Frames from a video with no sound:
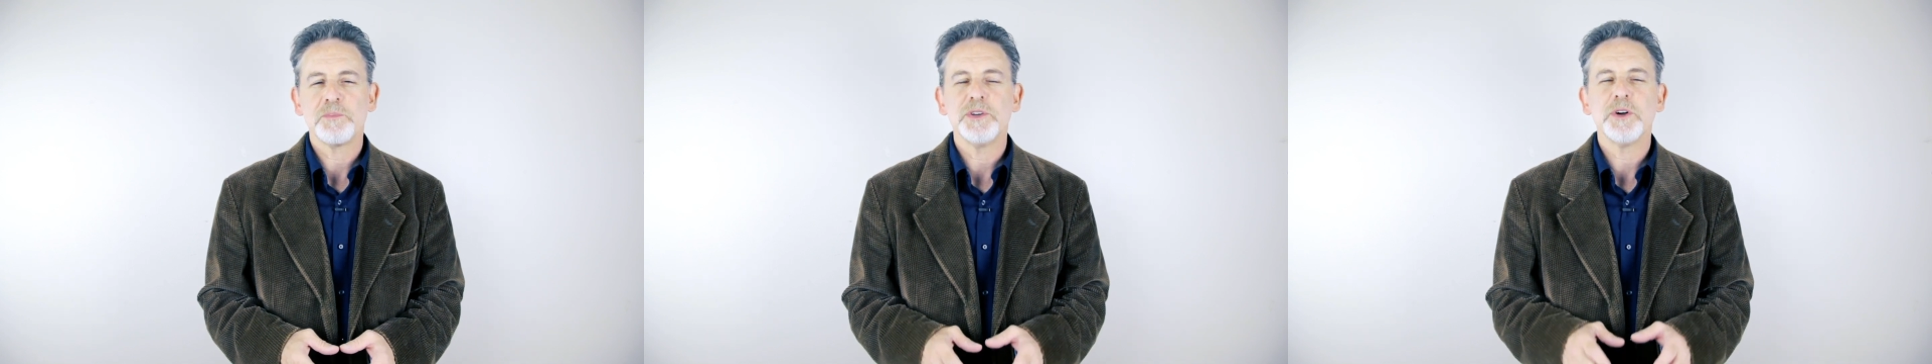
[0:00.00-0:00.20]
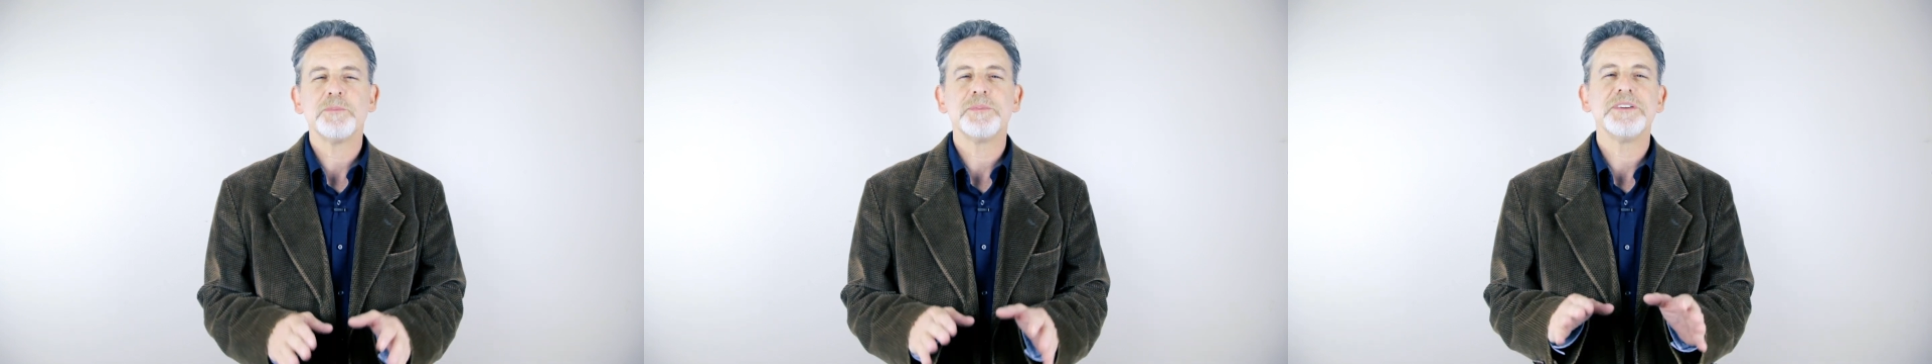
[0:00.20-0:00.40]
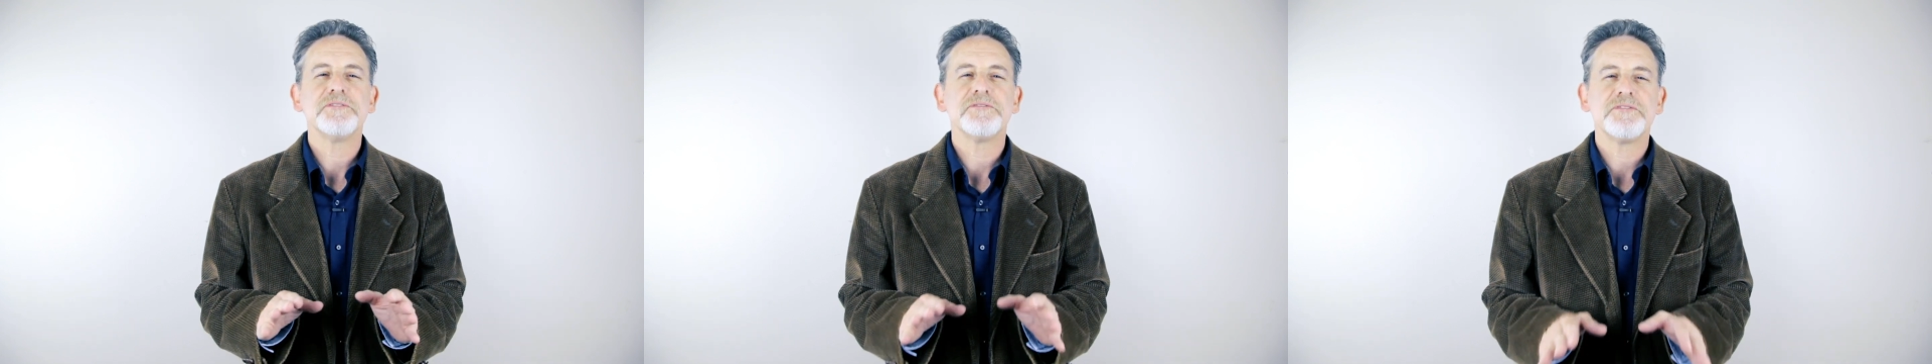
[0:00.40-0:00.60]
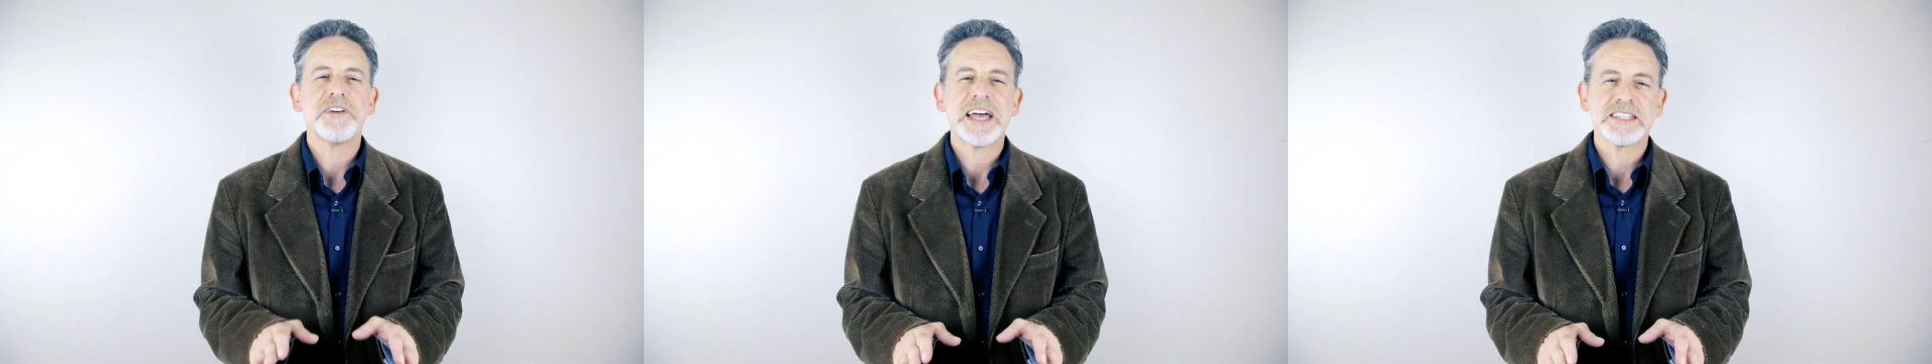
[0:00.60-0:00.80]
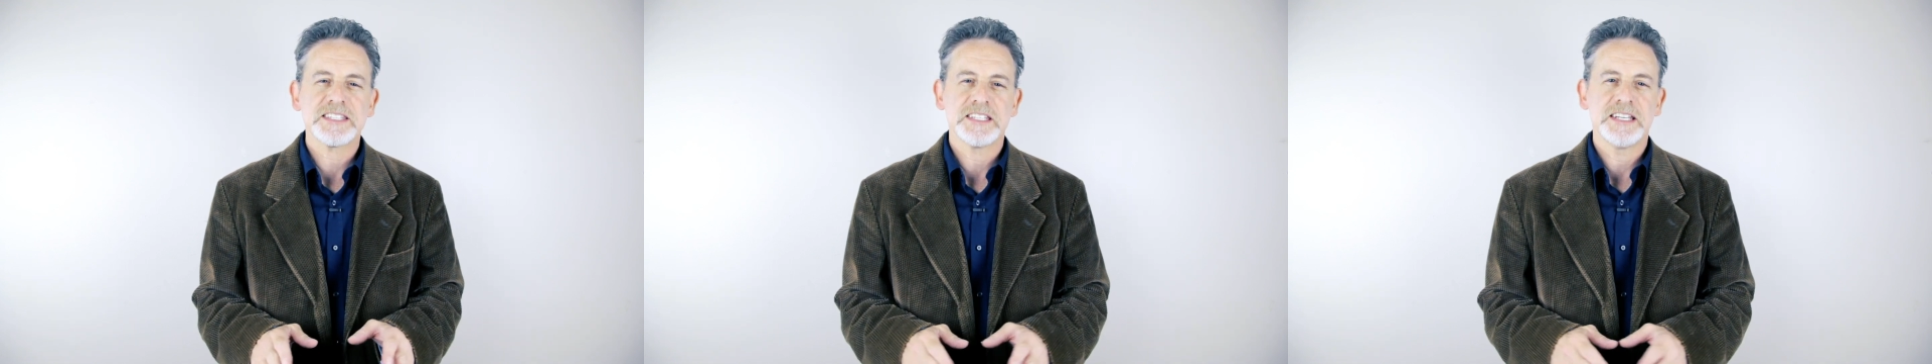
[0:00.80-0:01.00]
you'll be
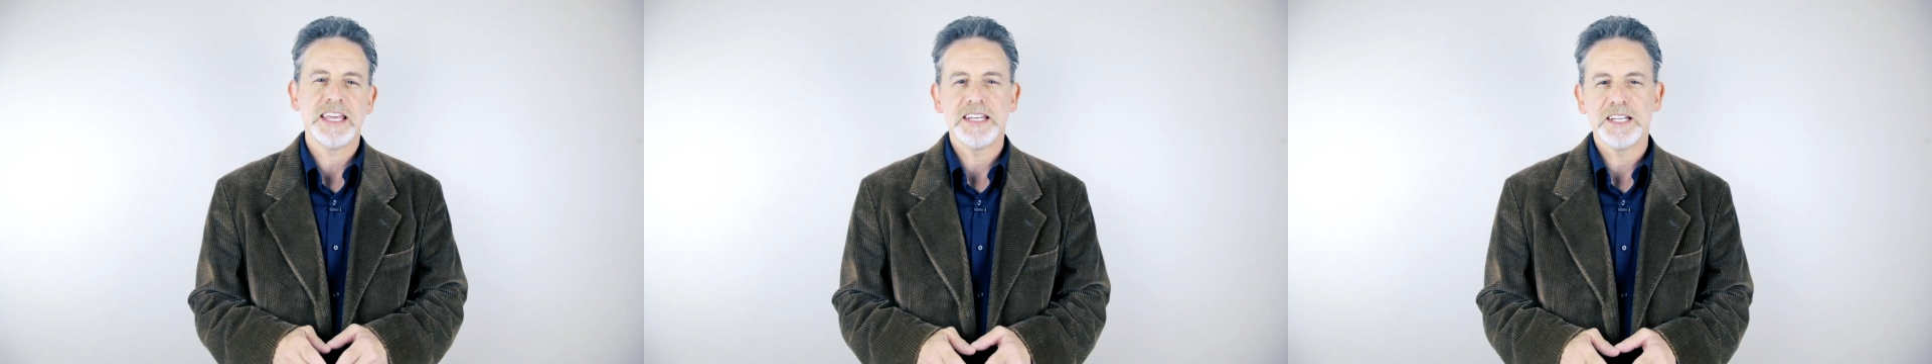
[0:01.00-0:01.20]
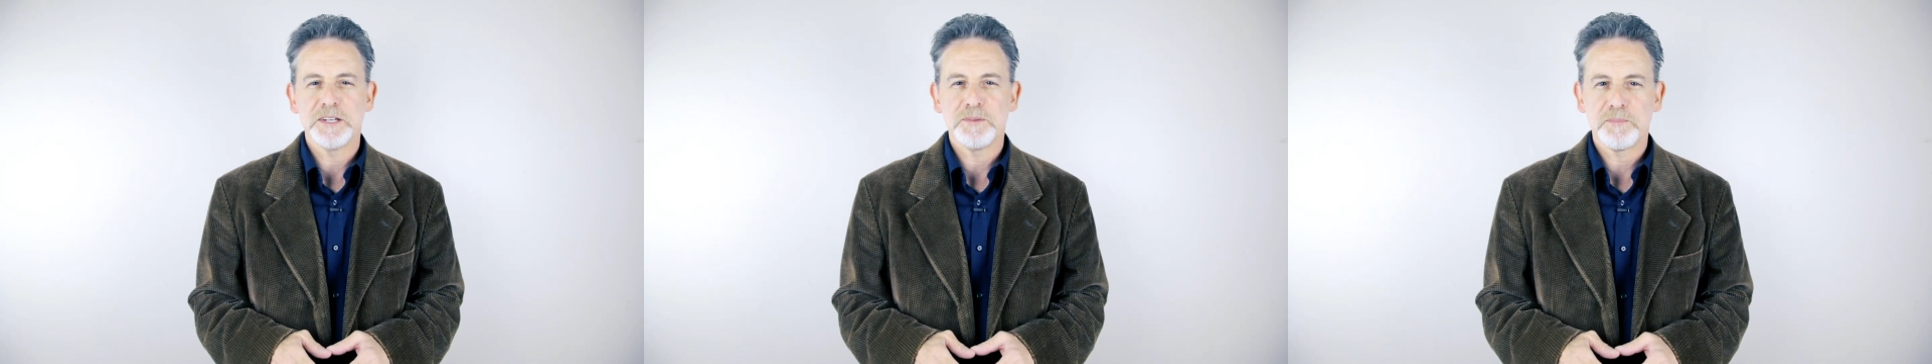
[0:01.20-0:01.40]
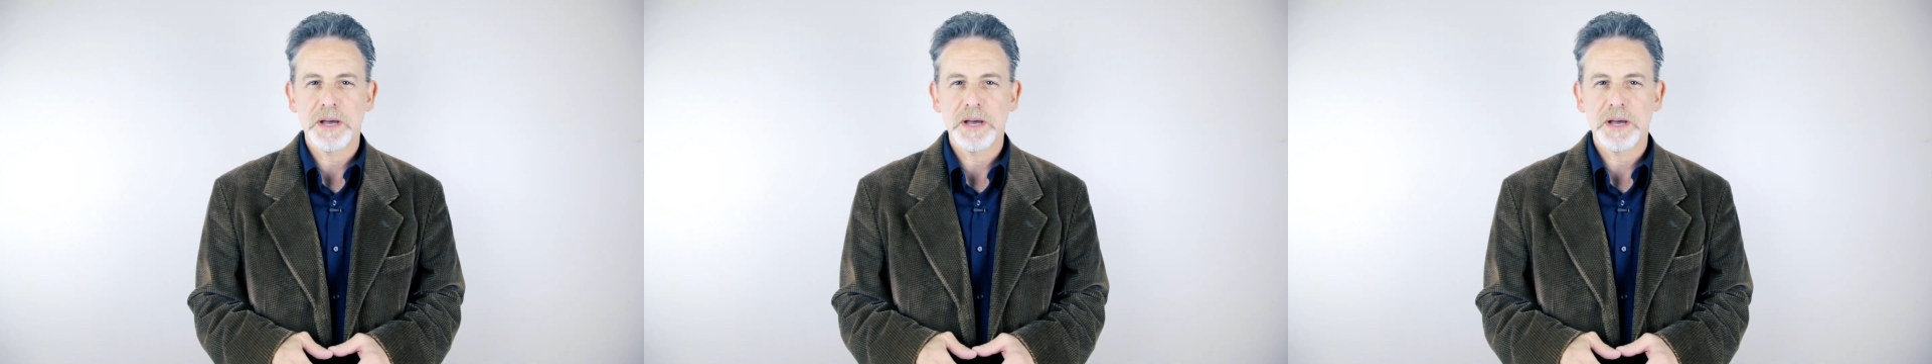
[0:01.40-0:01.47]
fascinated